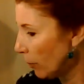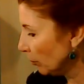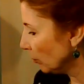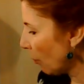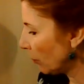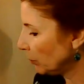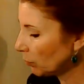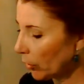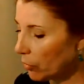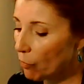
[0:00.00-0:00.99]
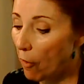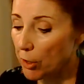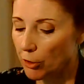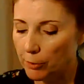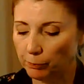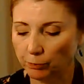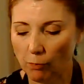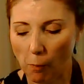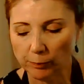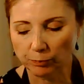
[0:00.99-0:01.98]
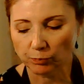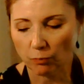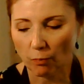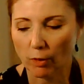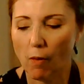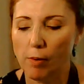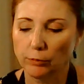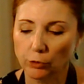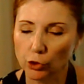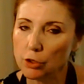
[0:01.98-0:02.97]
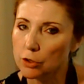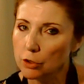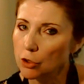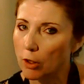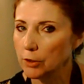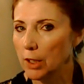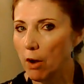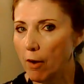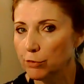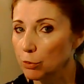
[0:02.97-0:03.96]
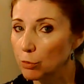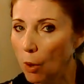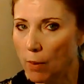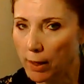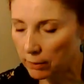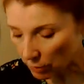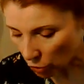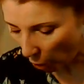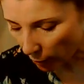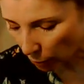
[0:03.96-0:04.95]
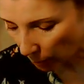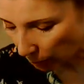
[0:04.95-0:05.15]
Mmm, very good. Just salty enough, so don't add any salt.